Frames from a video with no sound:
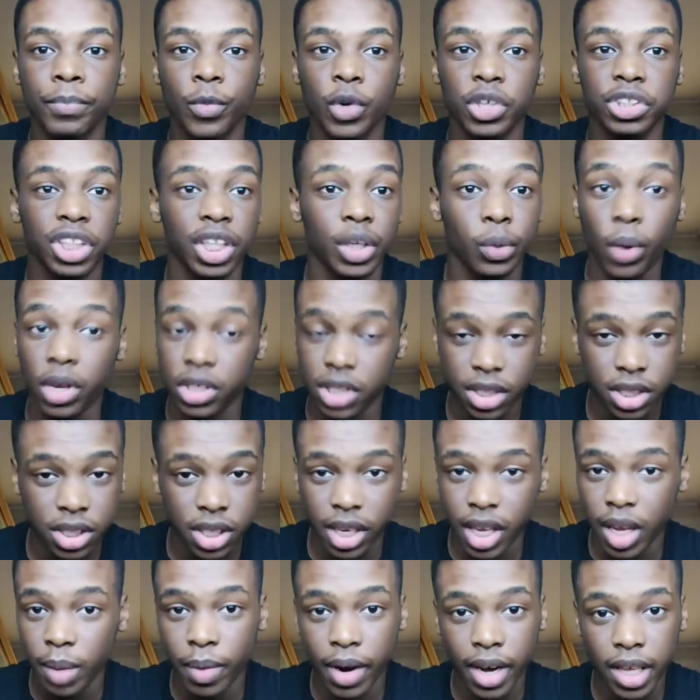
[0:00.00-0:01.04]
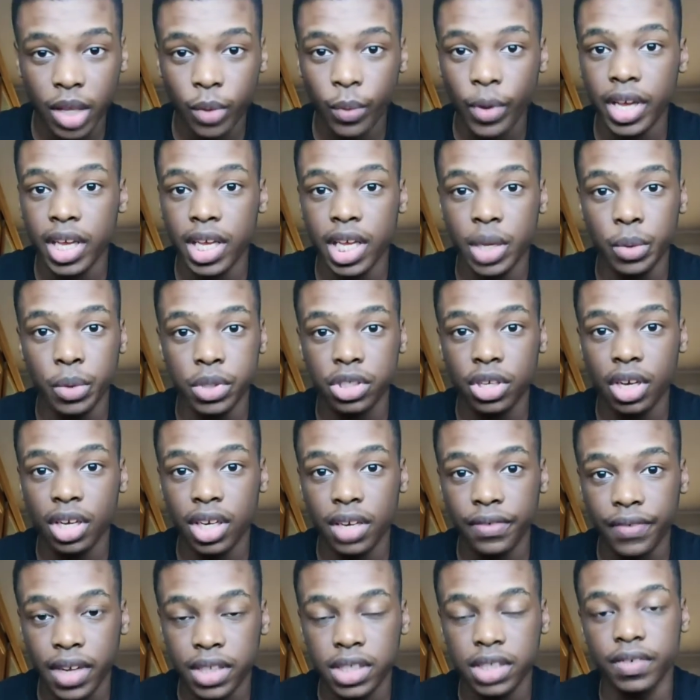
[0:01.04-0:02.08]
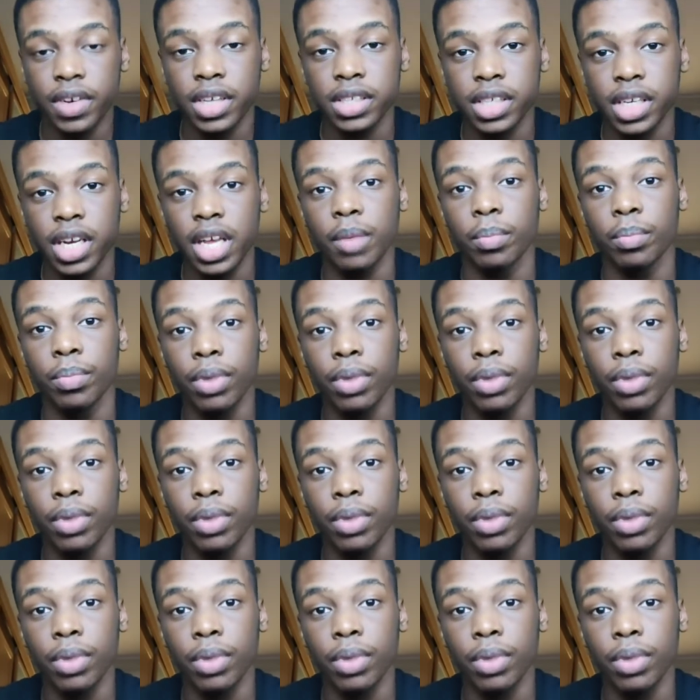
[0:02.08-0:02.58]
which he wasn't today, by the way. He was good defensively today.